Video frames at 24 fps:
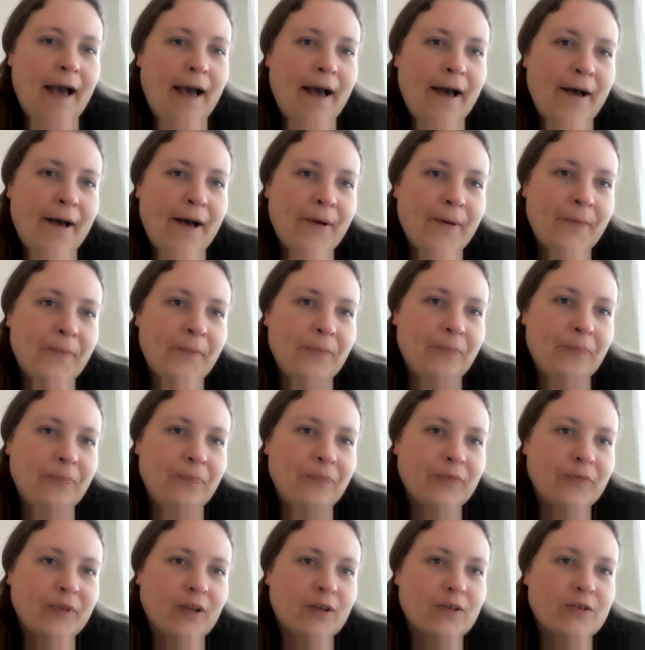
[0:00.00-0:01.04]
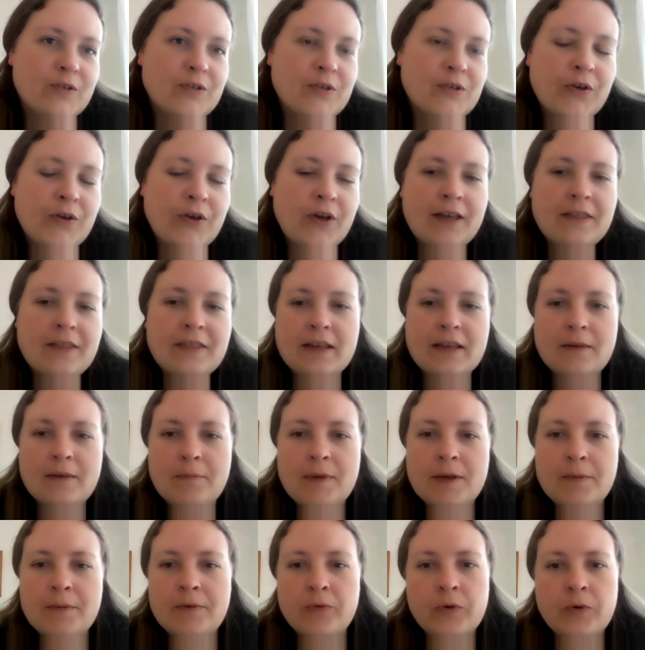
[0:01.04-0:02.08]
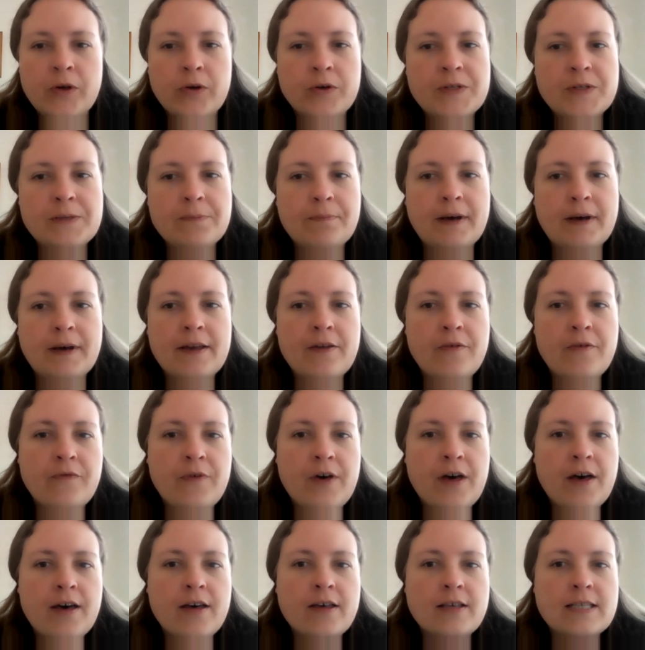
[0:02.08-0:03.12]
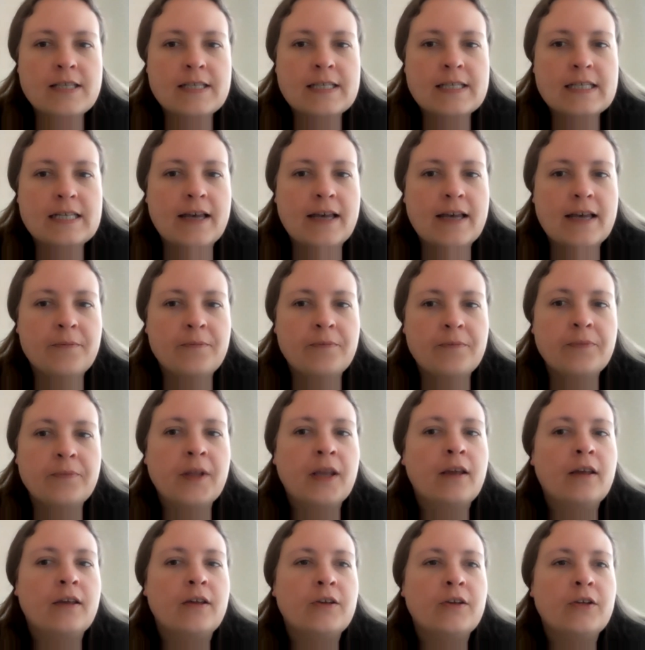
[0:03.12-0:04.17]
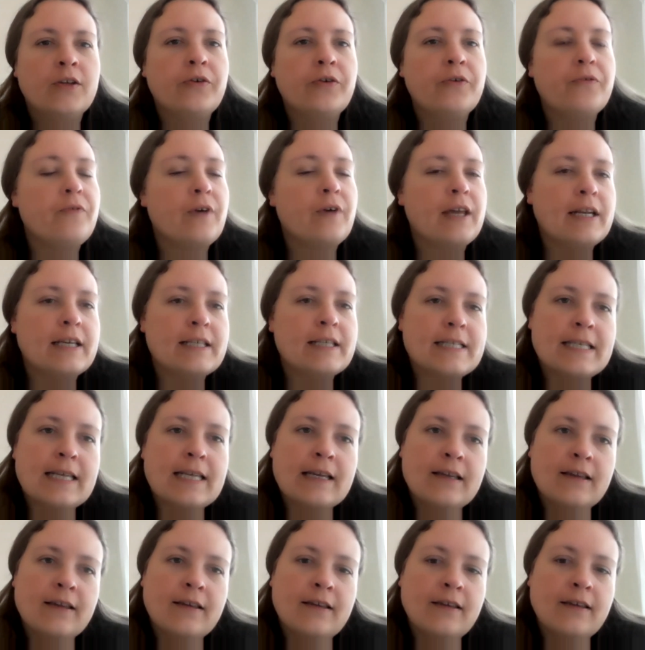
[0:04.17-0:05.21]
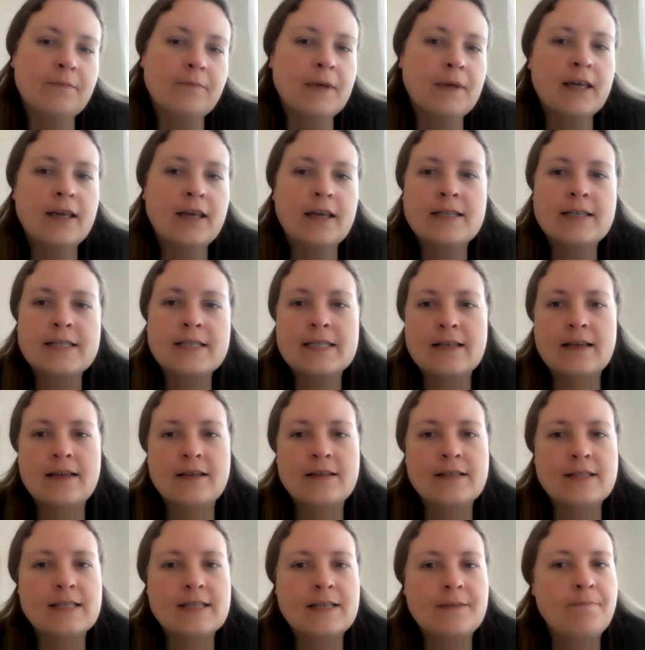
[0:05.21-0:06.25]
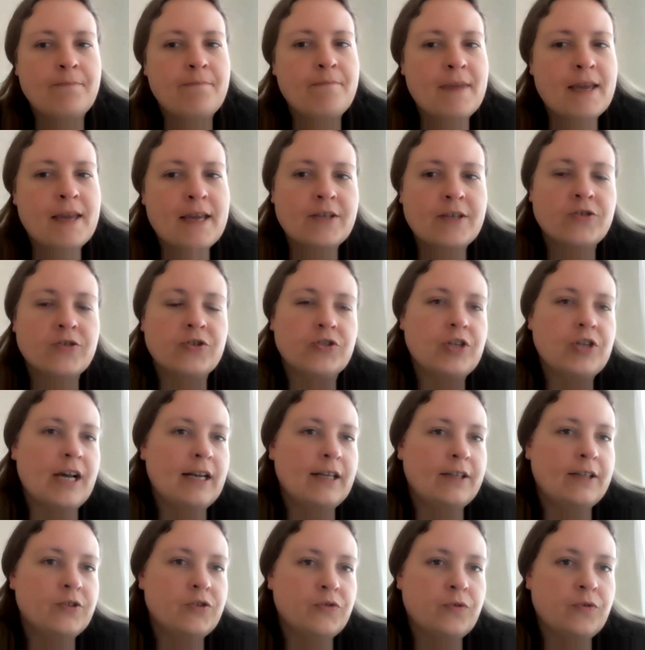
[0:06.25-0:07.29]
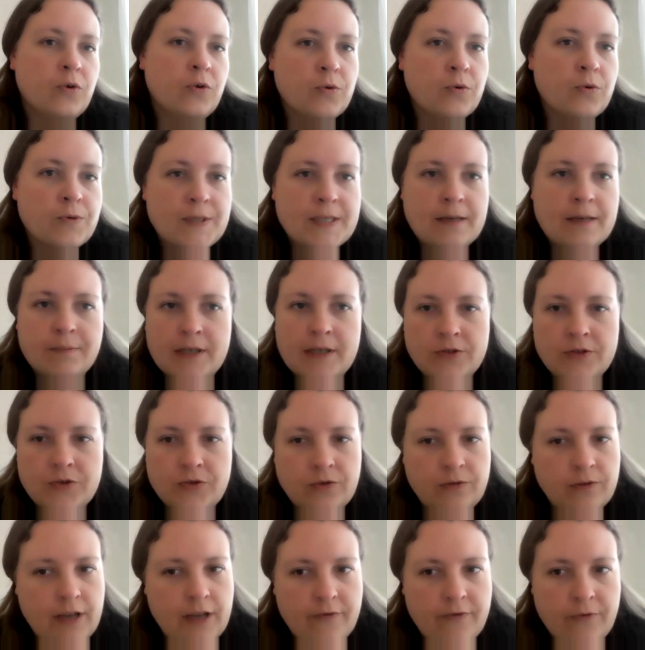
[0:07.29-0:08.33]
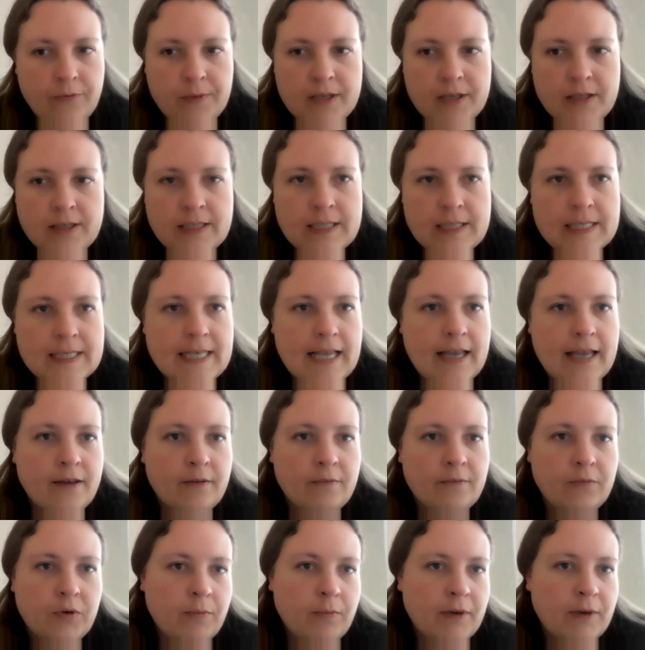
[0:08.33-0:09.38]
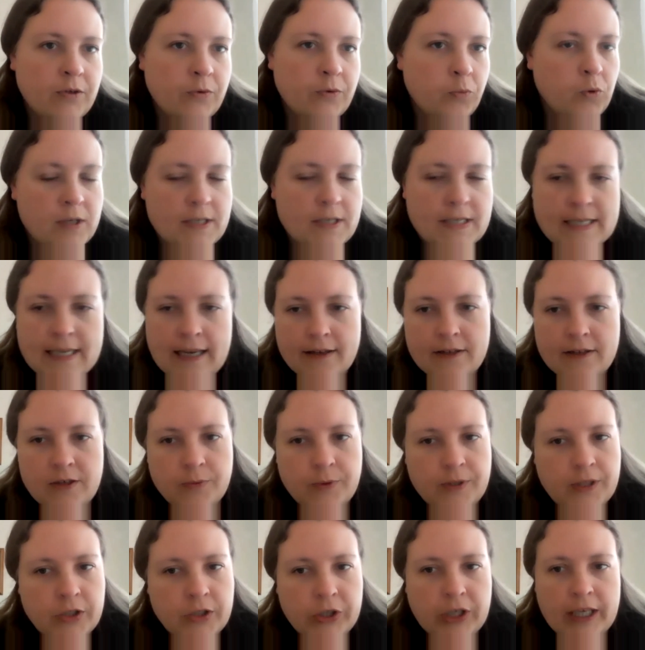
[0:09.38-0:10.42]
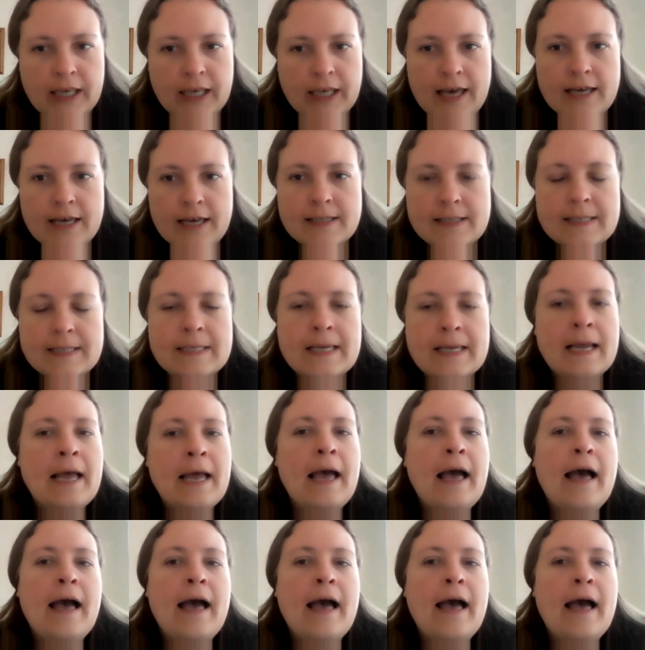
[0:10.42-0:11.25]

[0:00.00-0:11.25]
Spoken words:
So I think maybe if we go to Mai first, financing, Mai, is a major challenge for all subnational governments, no matter what sector we're looking at.